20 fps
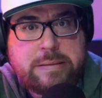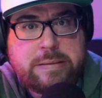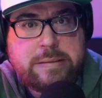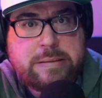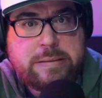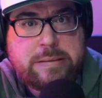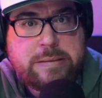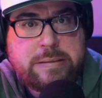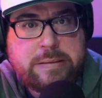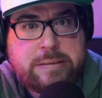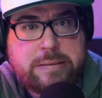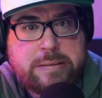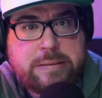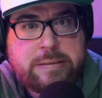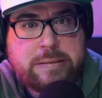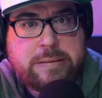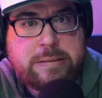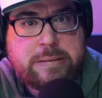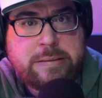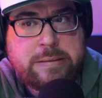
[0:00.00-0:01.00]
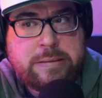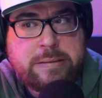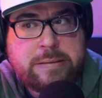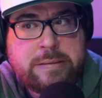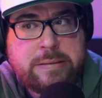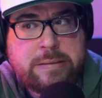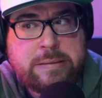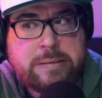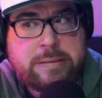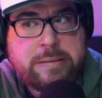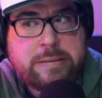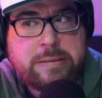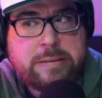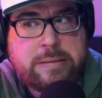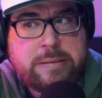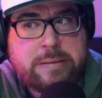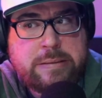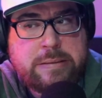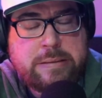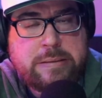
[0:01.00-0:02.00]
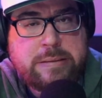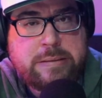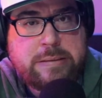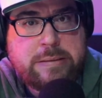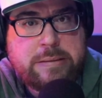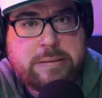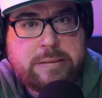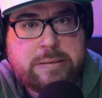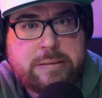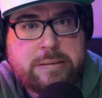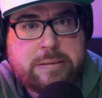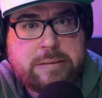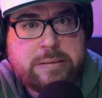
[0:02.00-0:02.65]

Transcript: No one is speaking in this clip.